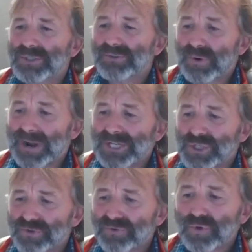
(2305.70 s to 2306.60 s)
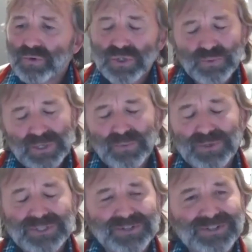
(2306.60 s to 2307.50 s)
of grandeur, of course, where you
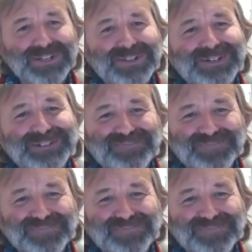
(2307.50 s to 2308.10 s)
want to think that